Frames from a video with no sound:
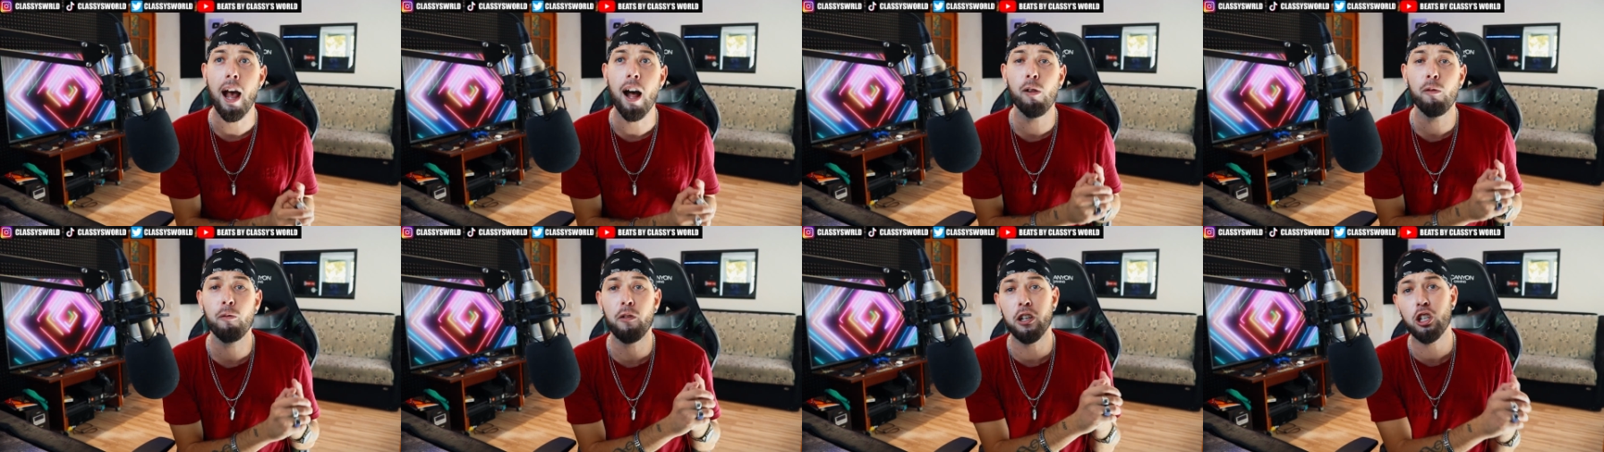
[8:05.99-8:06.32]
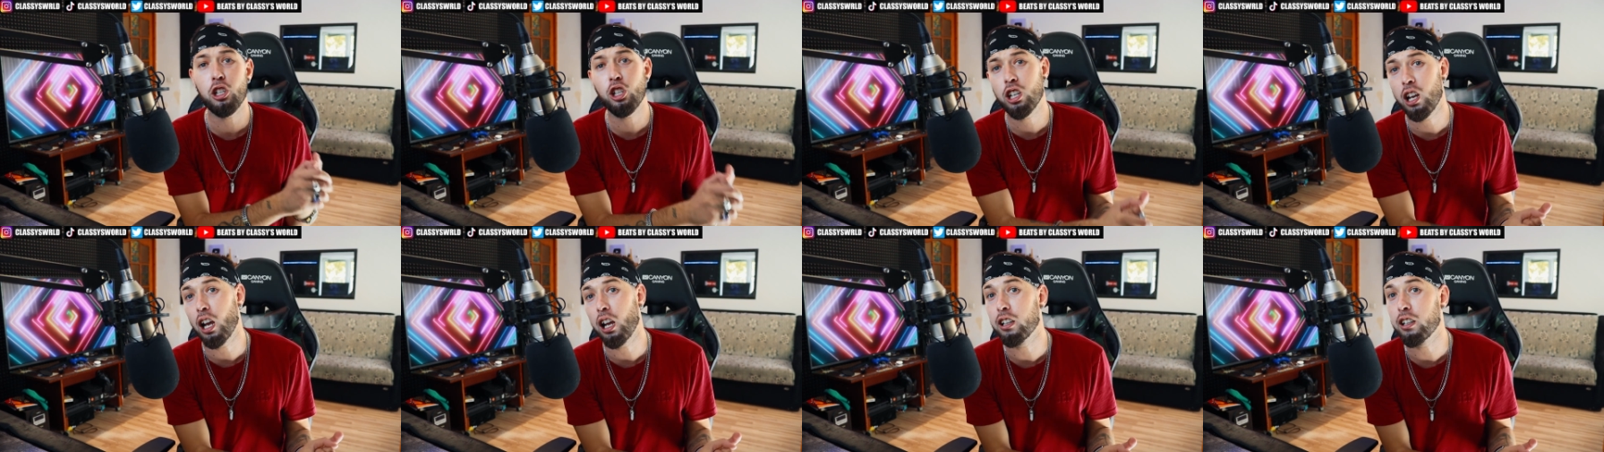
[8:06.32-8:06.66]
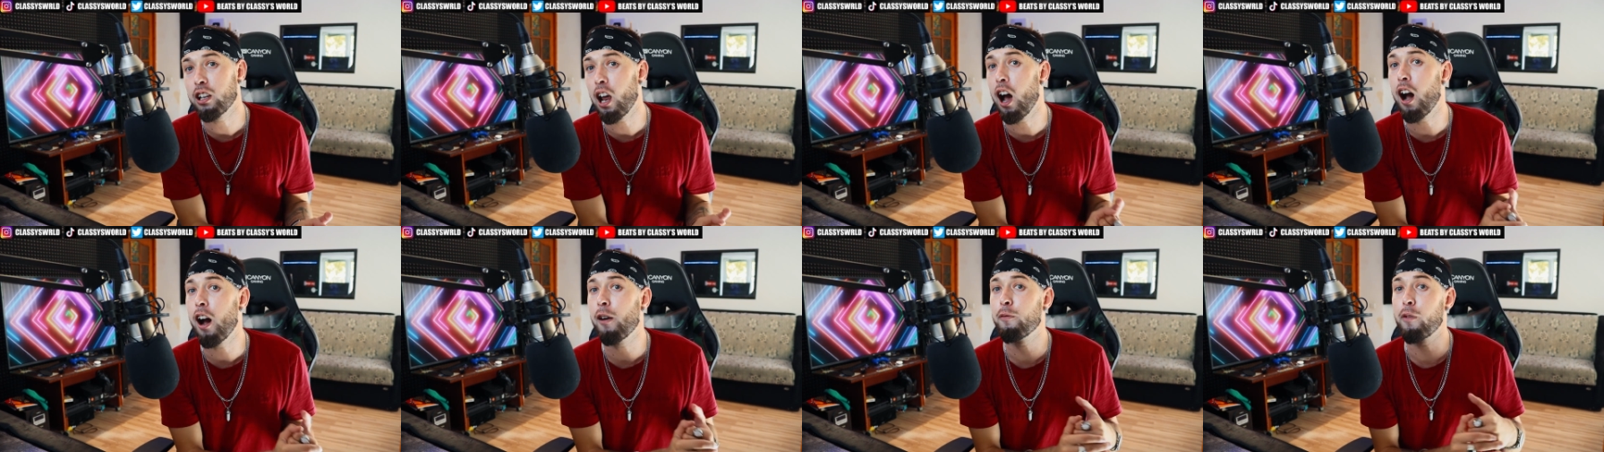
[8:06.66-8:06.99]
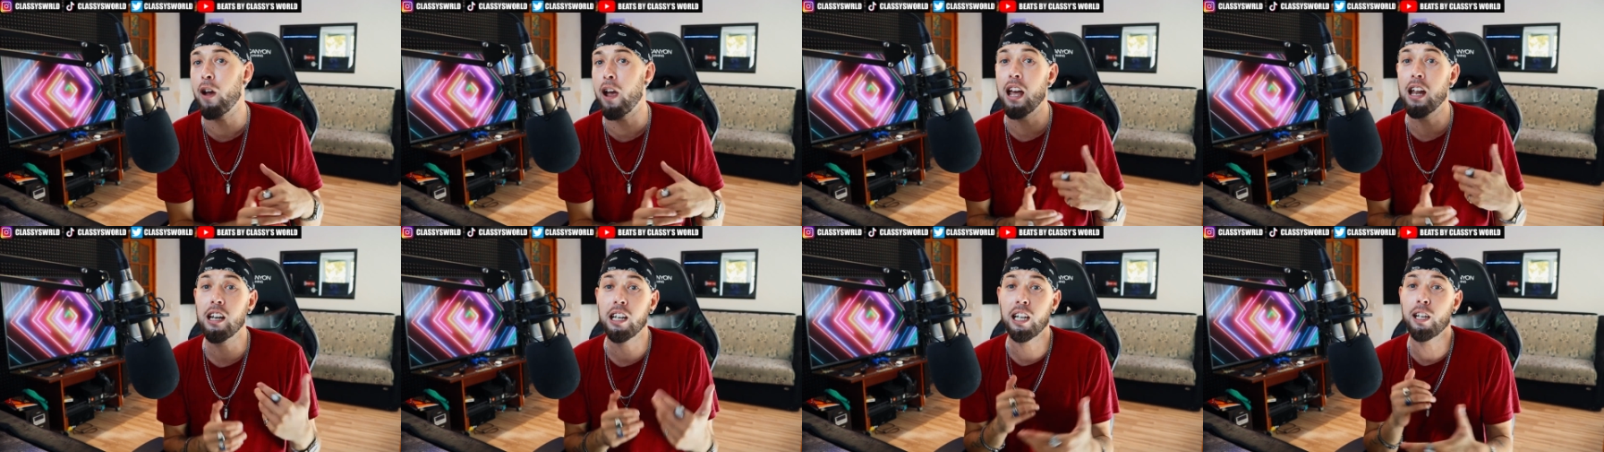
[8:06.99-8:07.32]
Elvish Yadav
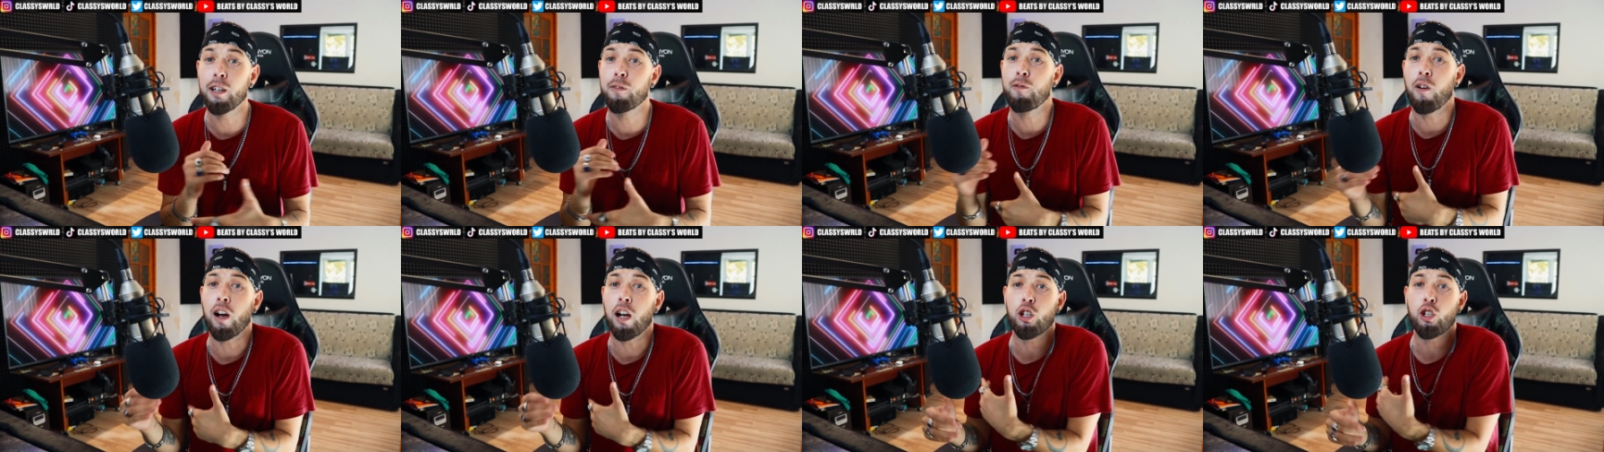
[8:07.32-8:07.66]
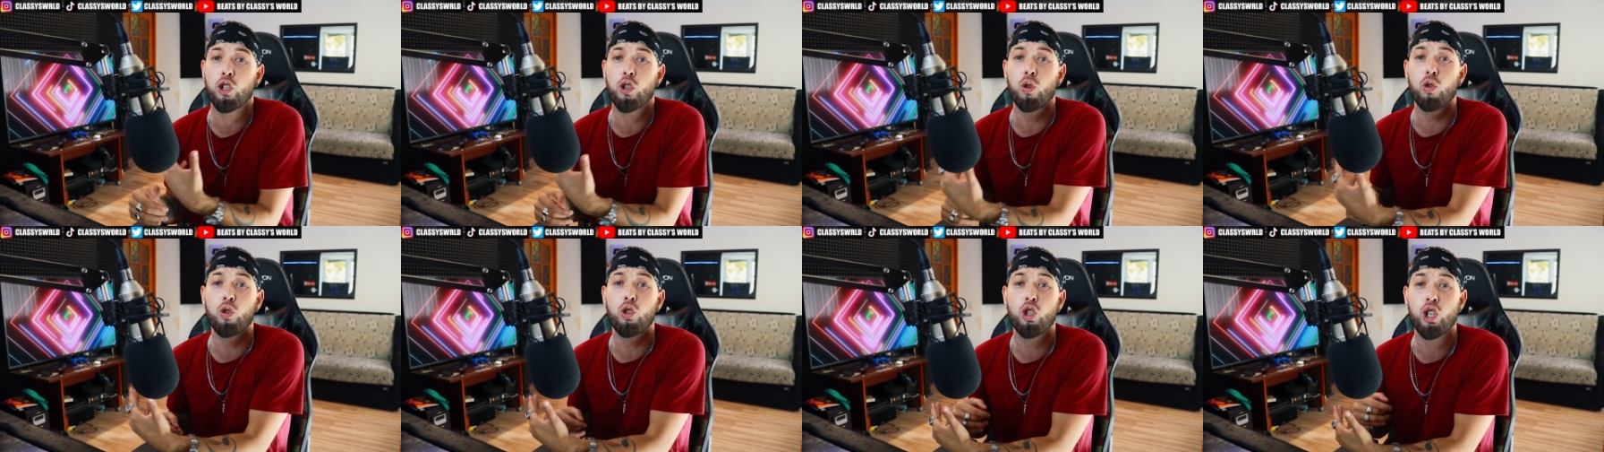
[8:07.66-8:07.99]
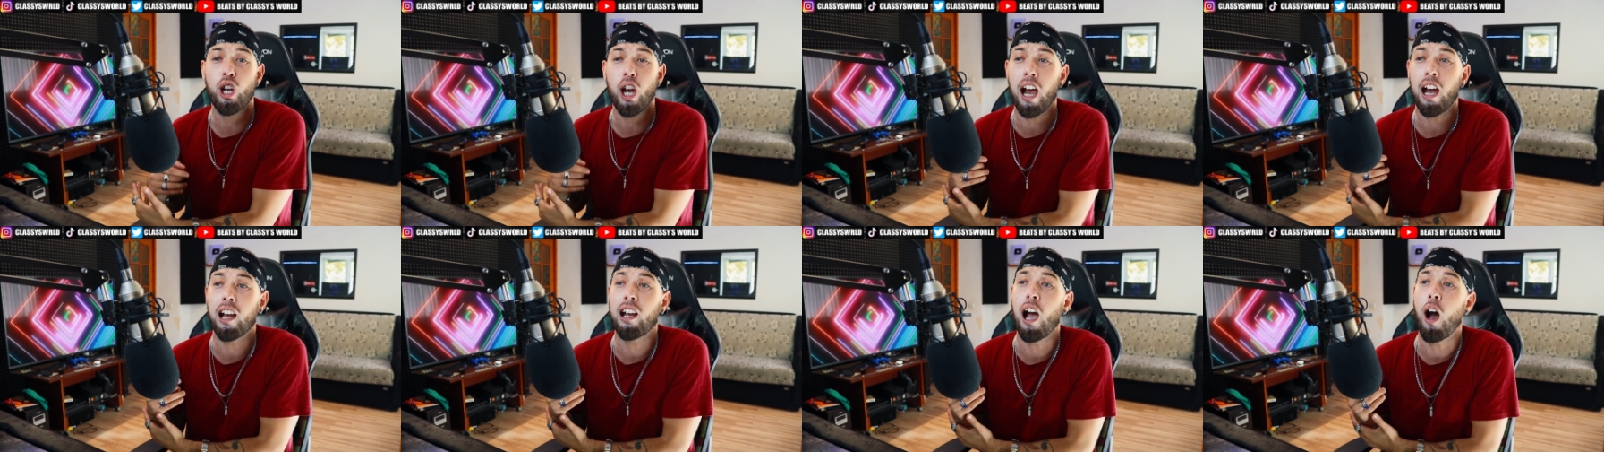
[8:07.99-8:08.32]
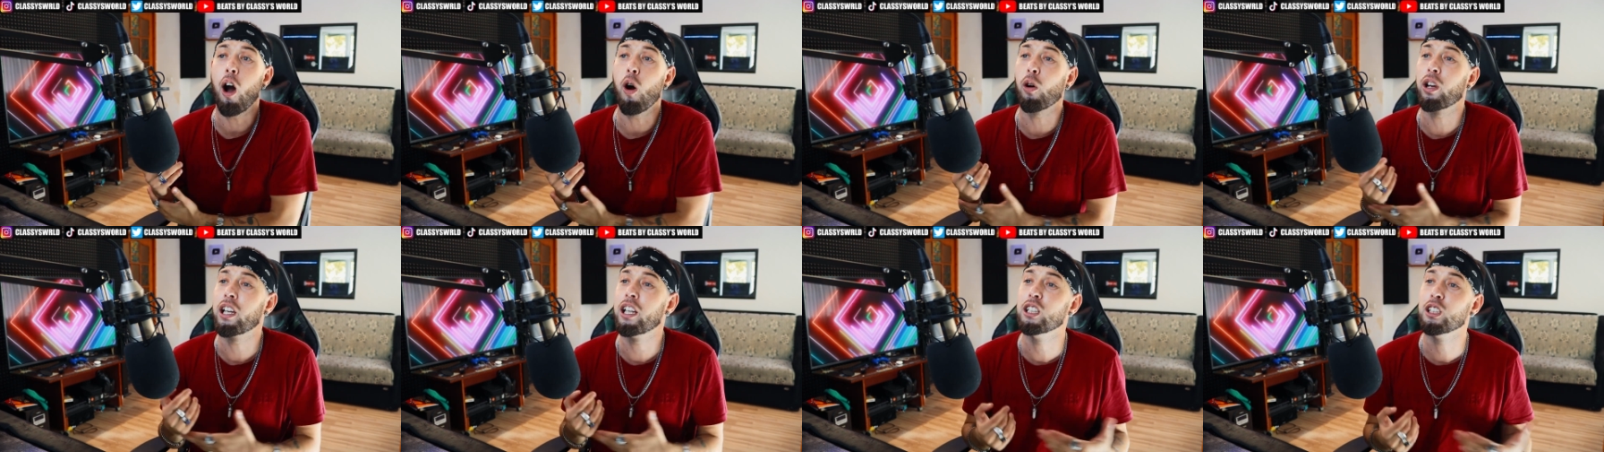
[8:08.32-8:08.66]
and if I should check out
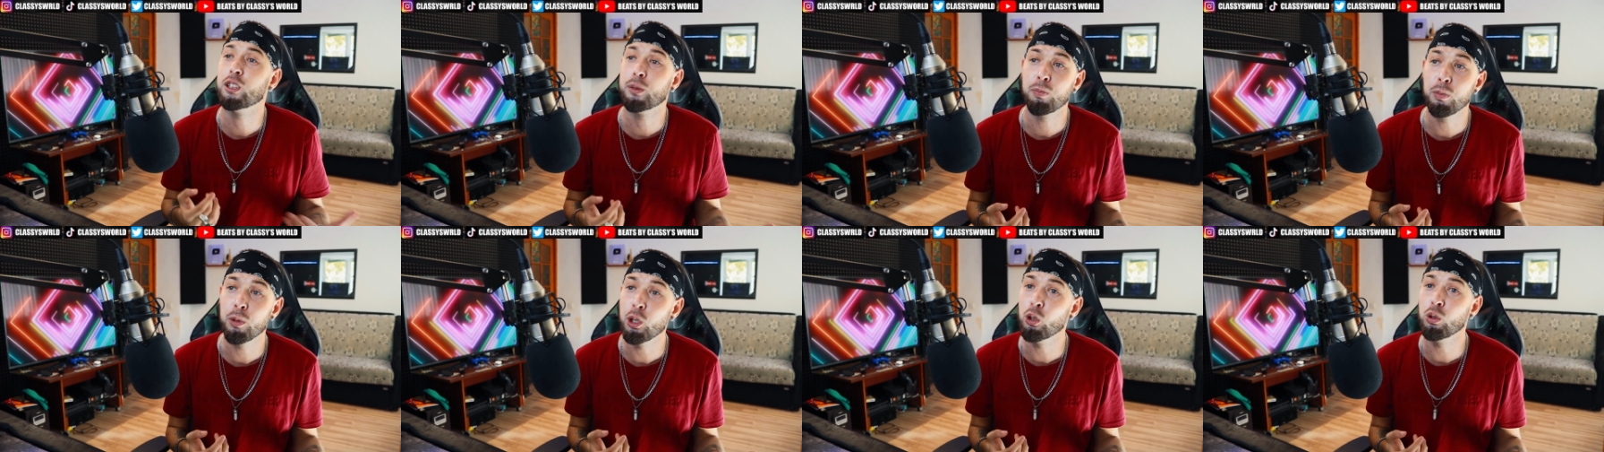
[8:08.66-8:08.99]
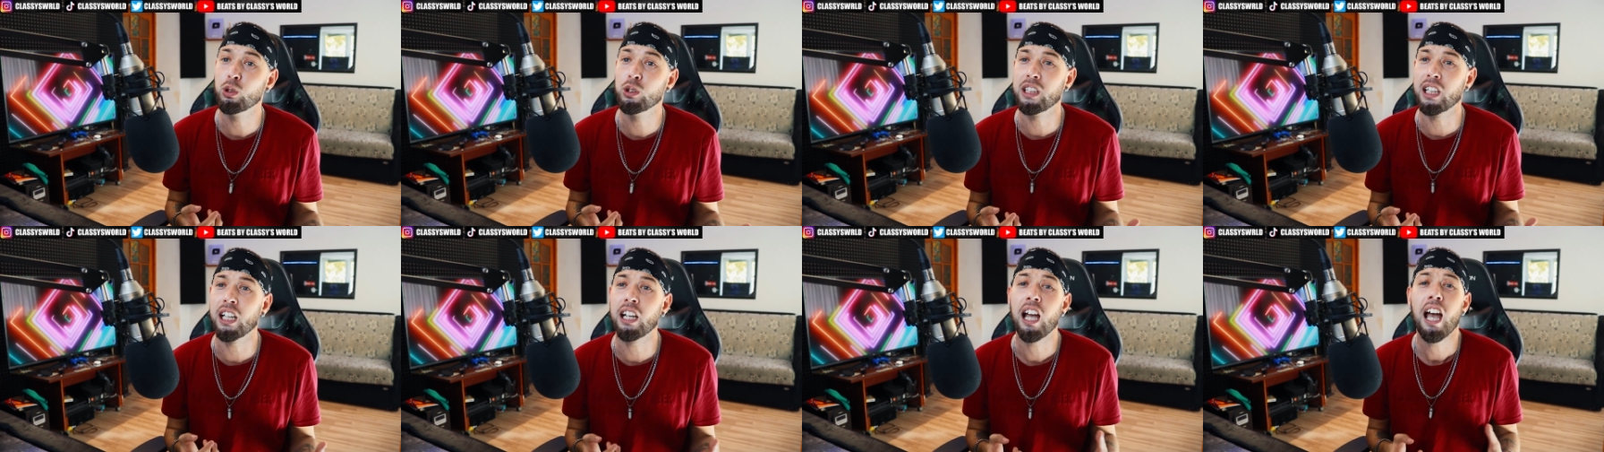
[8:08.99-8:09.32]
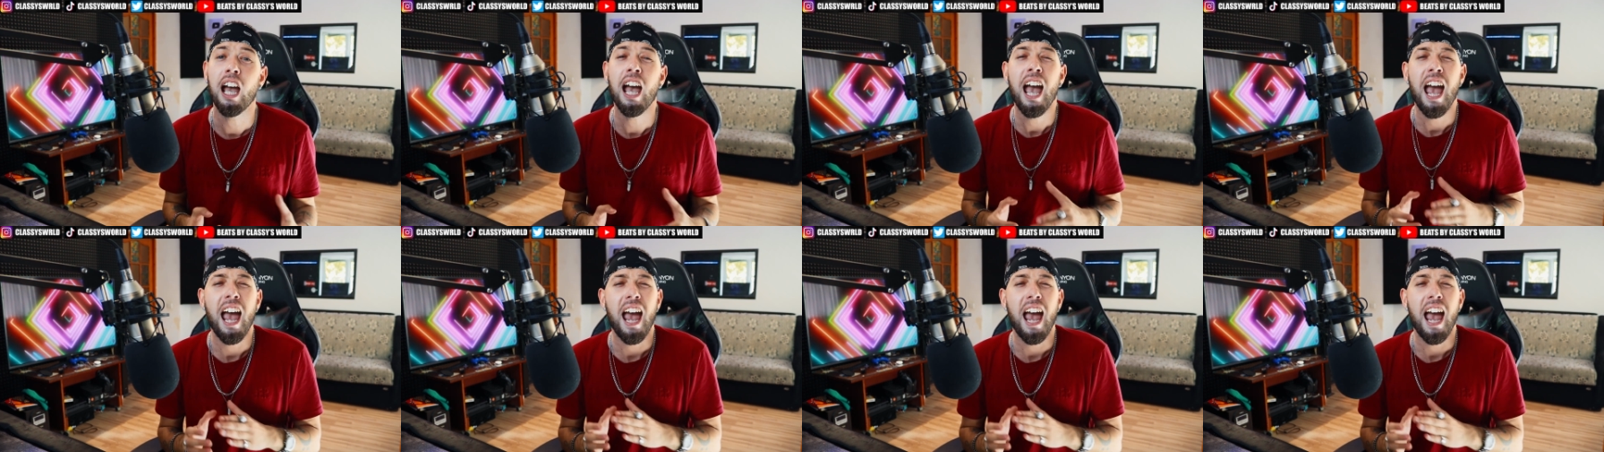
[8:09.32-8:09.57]
out his music